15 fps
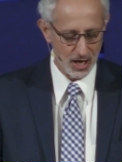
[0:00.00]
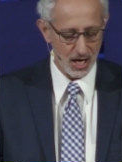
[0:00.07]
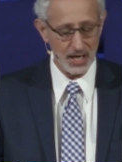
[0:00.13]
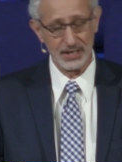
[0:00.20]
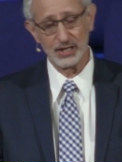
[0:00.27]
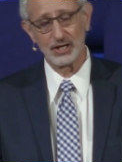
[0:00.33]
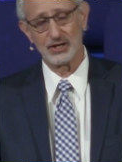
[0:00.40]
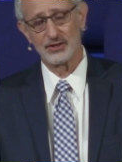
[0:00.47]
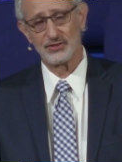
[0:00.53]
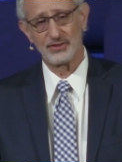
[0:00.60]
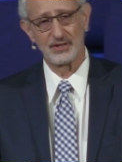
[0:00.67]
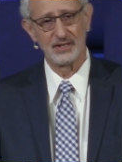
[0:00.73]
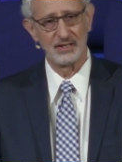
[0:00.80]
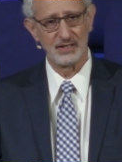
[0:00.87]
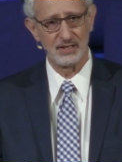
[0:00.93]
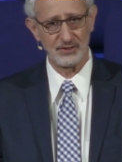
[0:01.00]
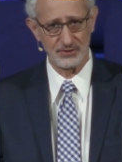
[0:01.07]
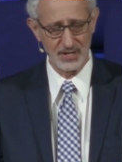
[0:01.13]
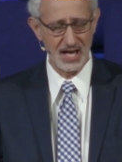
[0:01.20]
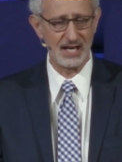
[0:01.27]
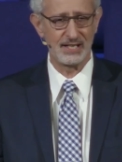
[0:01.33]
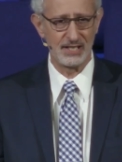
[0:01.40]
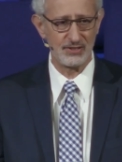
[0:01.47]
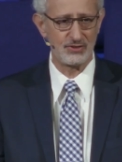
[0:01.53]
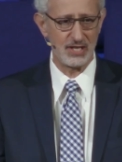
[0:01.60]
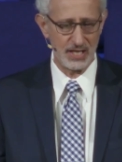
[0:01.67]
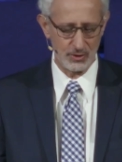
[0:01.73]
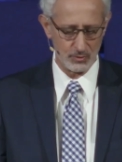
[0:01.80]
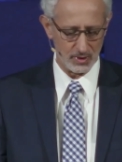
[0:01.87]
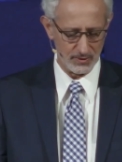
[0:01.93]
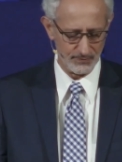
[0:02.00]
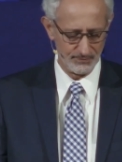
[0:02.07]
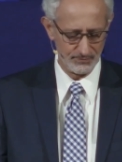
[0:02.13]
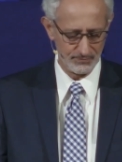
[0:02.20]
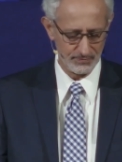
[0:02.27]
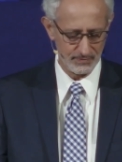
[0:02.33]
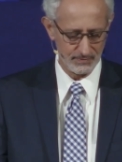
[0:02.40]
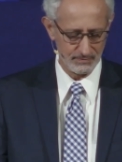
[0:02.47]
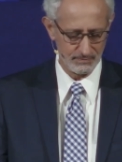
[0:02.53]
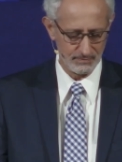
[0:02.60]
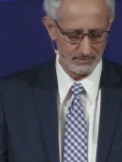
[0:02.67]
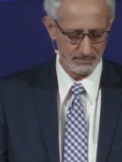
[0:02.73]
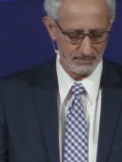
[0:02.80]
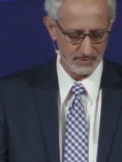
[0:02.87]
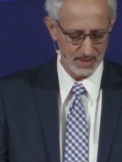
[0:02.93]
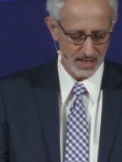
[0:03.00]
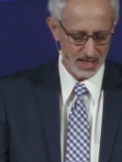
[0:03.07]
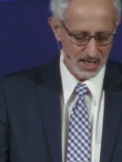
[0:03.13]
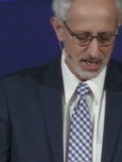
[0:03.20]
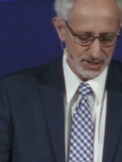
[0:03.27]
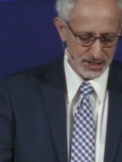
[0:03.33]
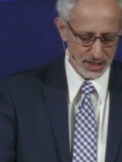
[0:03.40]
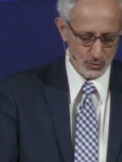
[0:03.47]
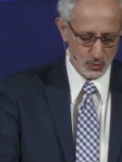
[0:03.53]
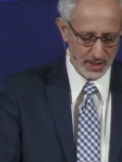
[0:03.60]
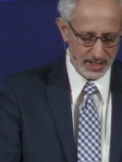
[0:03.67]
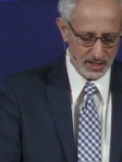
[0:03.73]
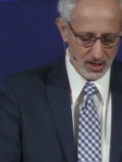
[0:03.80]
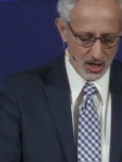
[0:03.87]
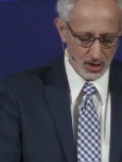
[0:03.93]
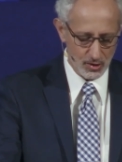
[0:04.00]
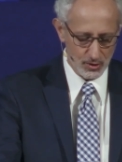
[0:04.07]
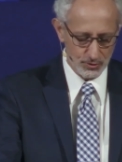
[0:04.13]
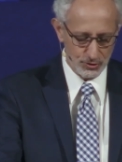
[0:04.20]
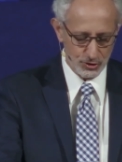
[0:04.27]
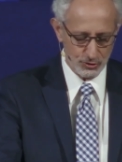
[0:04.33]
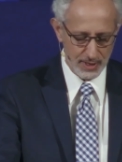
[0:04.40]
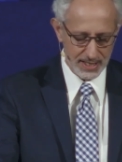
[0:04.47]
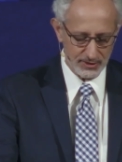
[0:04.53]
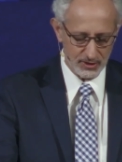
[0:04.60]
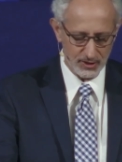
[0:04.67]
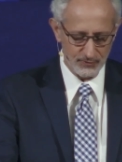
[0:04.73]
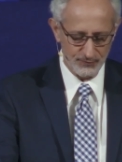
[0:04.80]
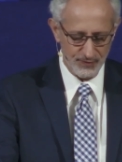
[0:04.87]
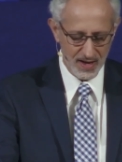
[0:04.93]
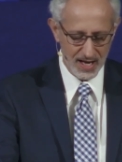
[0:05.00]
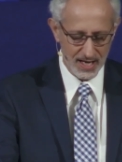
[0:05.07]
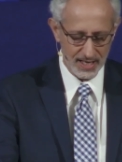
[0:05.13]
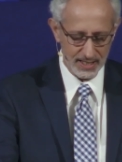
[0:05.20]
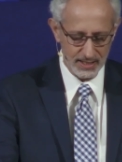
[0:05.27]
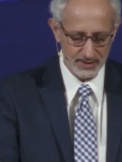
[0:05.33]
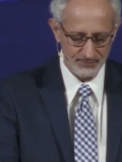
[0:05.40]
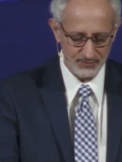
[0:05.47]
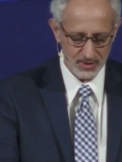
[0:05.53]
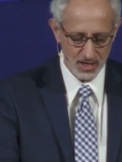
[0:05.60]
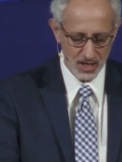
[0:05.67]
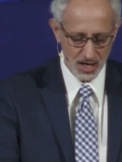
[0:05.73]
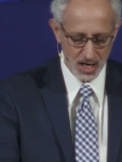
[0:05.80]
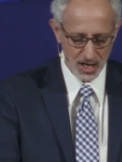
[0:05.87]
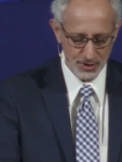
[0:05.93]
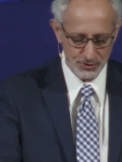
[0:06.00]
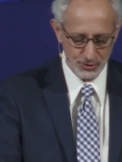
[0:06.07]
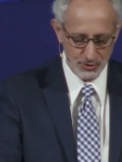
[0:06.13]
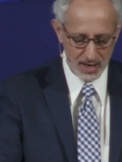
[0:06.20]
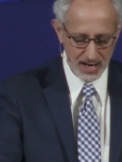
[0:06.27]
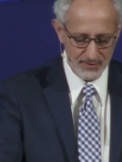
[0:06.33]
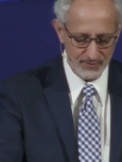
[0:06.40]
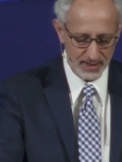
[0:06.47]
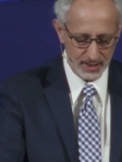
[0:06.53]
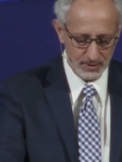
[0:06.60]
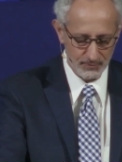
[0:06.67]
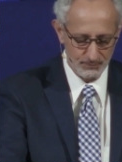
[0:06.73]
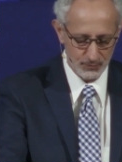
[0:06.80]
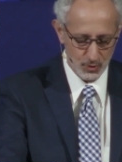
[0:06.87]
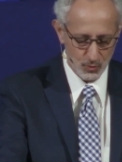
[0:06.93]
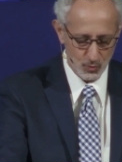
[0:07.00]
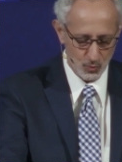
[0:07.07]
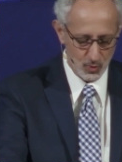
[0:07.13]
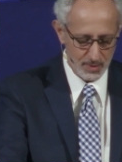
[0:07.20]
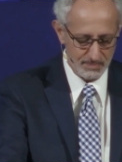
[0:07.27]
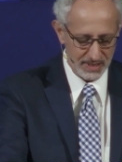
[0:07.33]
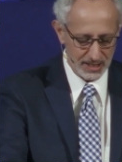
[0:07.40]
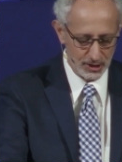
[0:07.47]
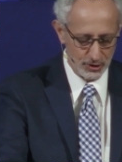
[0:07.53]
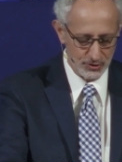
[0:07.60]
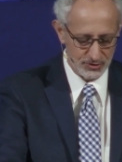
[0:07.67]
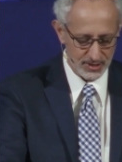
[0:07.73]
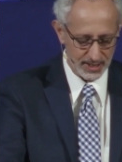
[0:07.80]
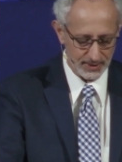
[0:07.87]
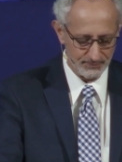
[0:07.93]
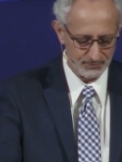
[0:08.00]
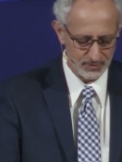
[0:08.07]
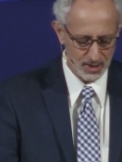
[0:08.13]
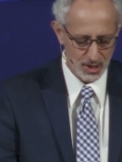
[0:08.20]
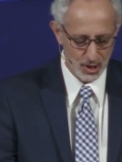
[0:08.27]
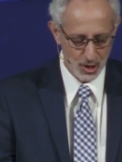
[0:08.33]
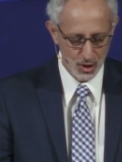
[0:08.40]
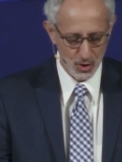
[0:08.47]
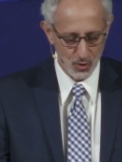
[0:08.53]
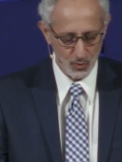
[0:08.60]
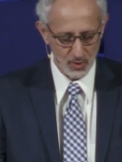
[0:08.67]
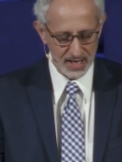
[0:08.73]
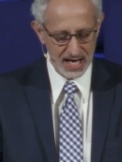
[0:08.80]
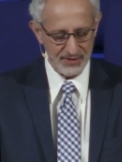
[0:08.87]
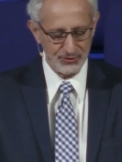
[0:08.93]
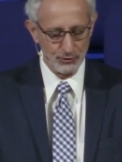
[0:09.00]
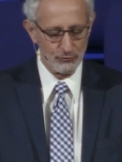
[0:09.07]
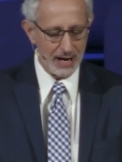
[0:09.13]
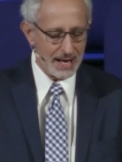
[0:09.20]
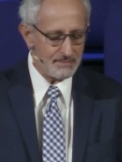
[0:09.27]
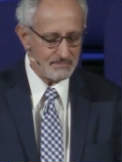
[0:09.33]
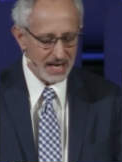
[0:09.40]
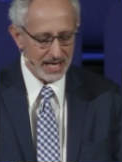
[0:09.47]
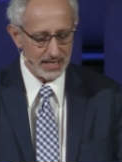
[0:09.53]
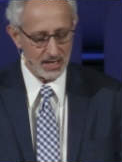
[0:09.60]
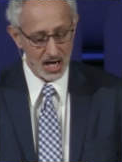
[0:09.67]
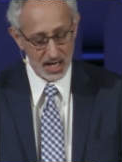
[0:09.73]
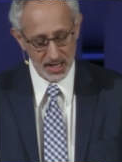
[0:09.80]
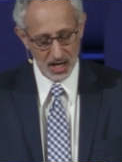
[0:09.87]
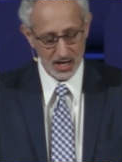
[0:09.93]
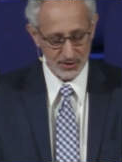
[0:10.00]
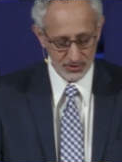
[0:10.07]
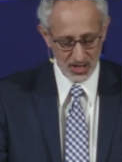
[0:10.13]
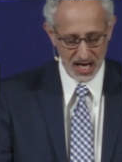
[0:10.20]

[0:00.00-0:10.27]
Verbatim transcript: on earth is not his equal. Did we in our own strength confide, our striving would be losing. We're not the right man on our